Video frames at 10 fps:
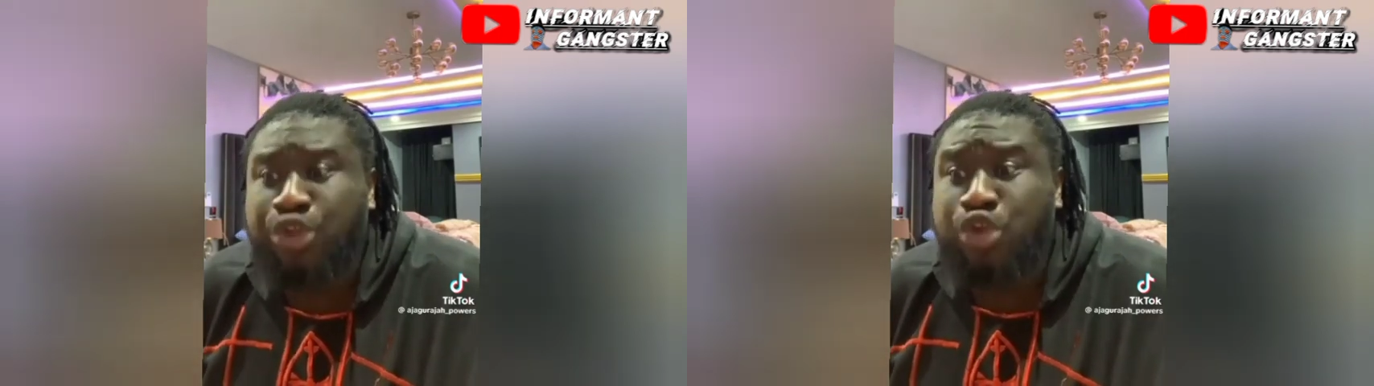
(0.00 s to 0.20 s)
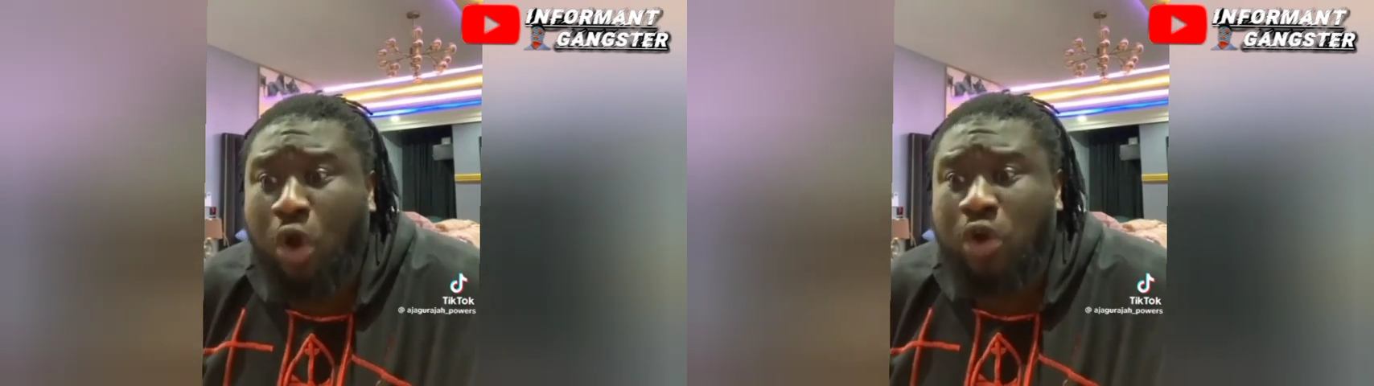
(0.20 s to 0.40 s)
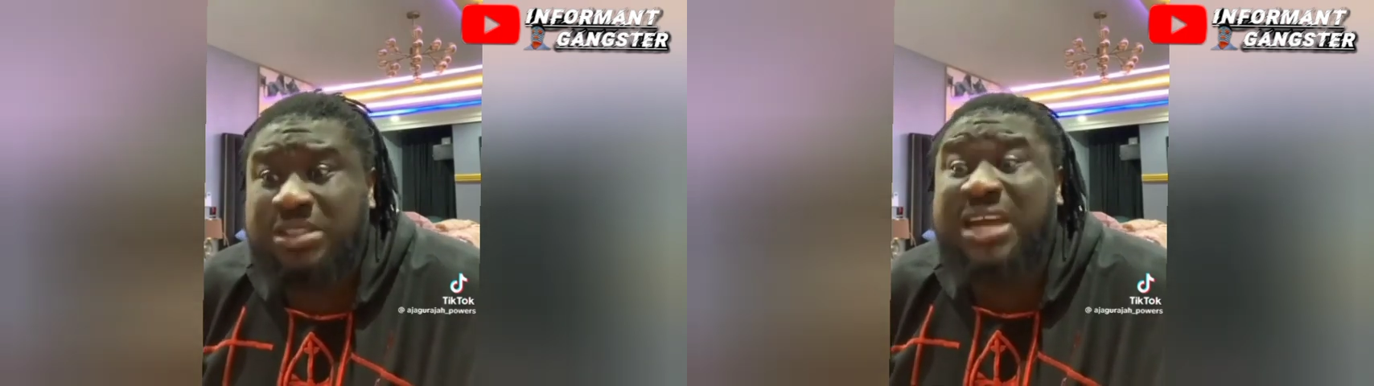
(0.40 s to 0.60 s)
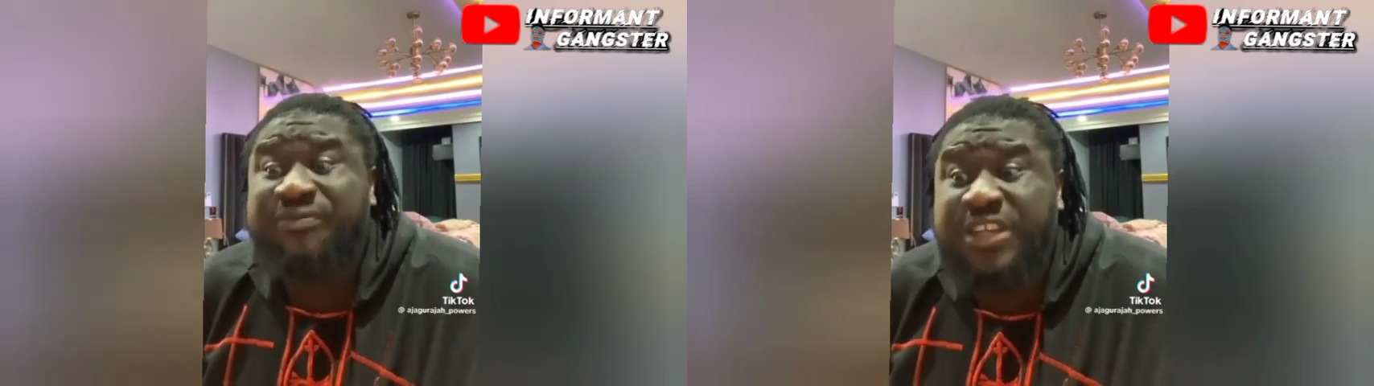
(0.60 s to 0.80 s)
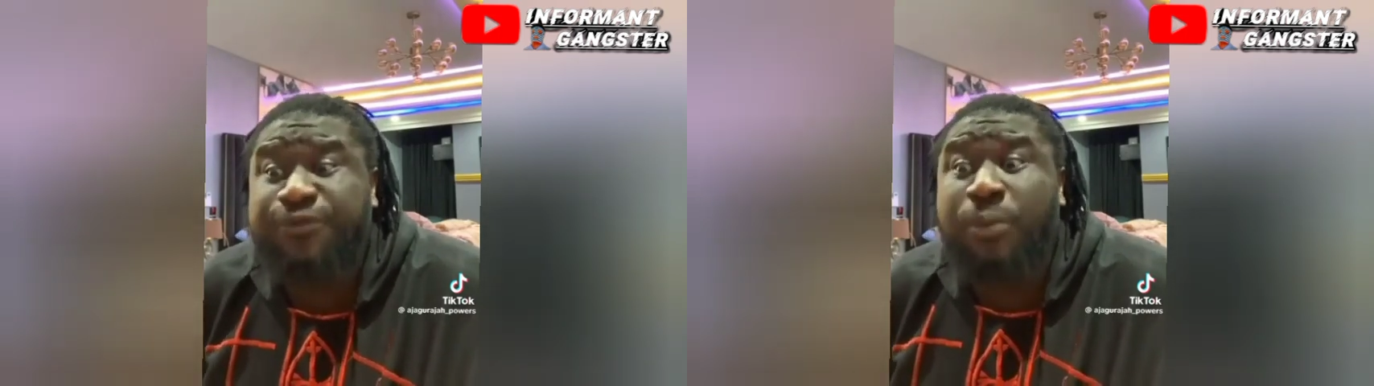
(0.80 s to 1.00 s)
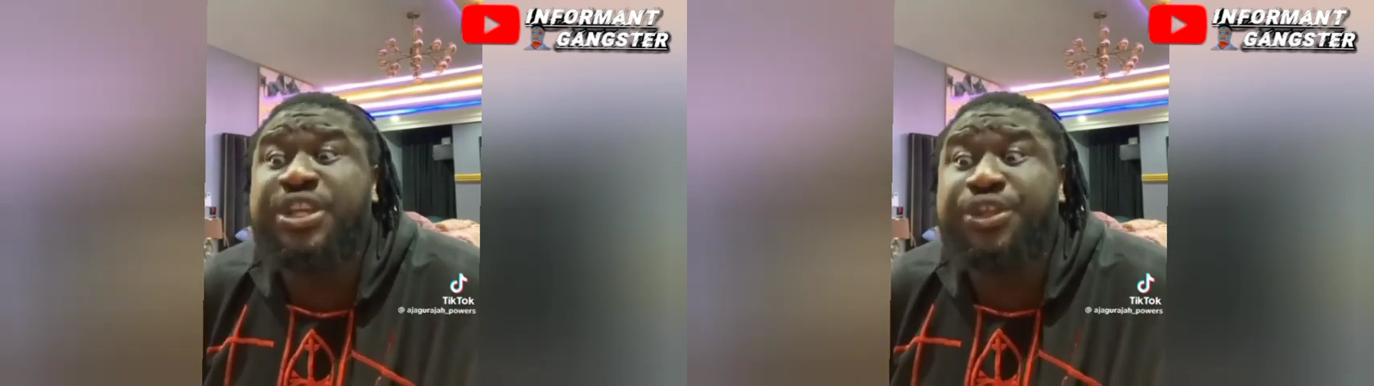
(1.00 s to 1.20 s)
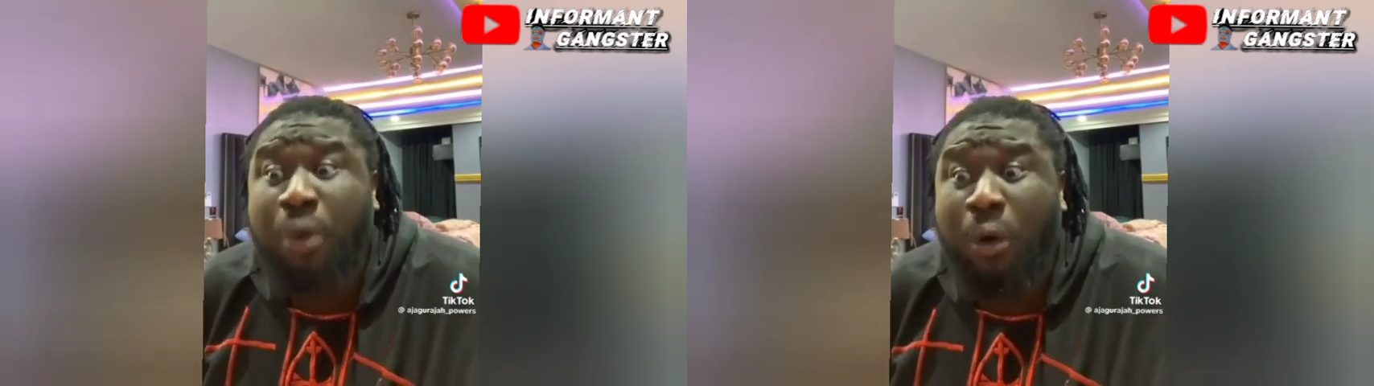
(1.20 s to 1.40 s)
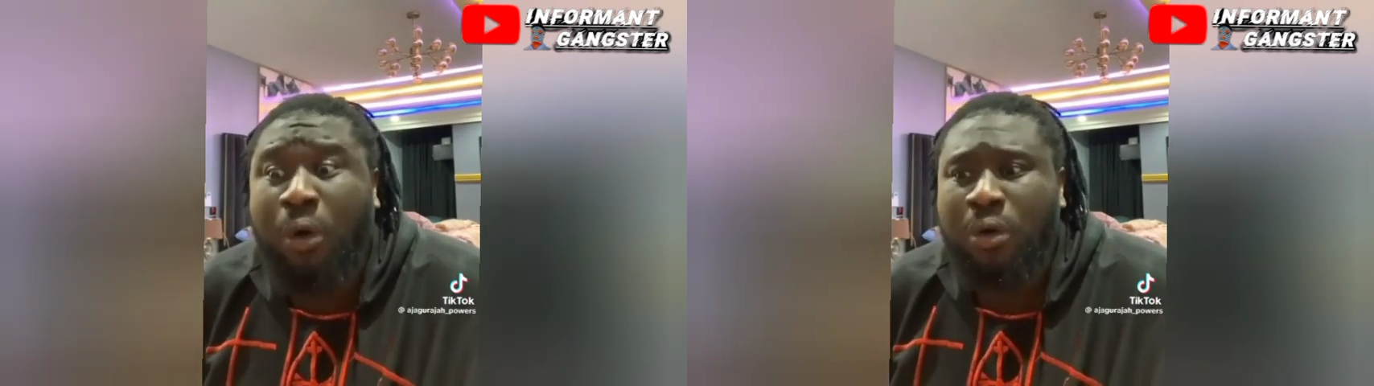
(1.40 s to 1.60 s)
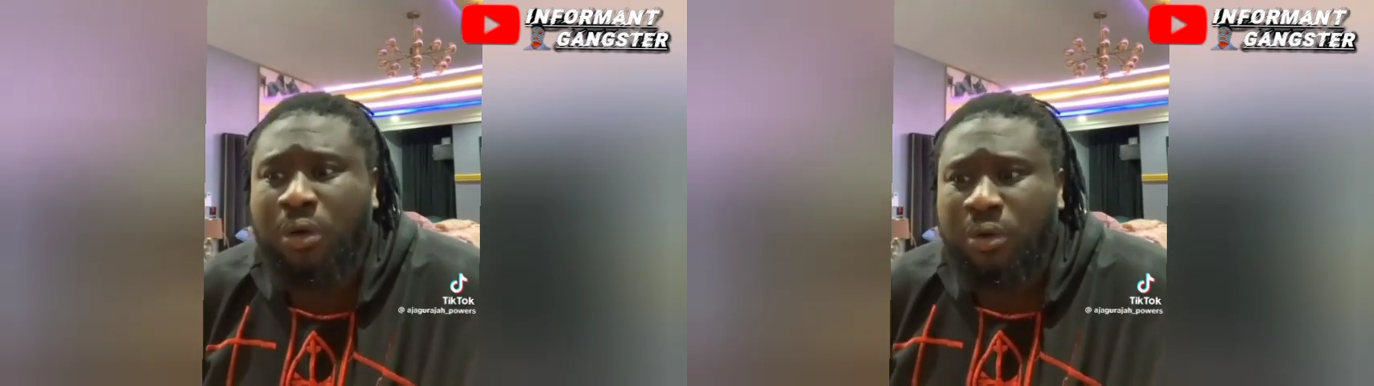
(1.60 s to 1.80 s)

Dior, savage from Dior.